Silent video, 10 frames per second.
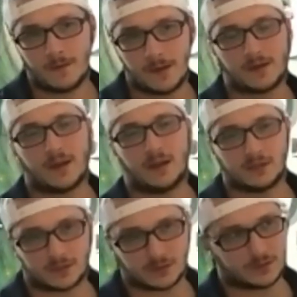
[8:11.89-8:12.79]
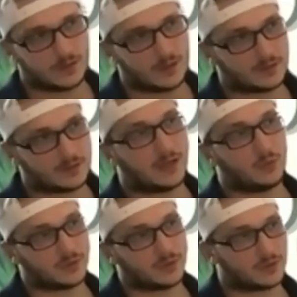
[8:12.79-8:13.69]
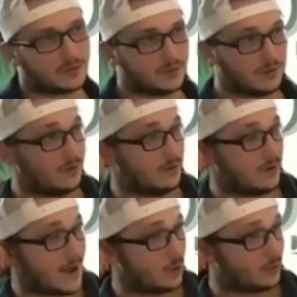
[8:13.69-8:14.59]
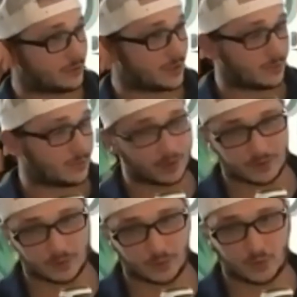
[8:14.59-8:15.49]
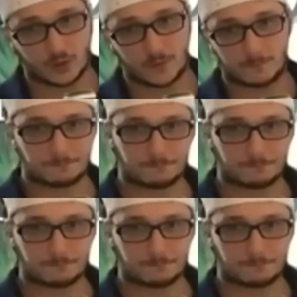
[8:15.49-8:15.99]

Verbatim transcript: And as as I was now deep into, um,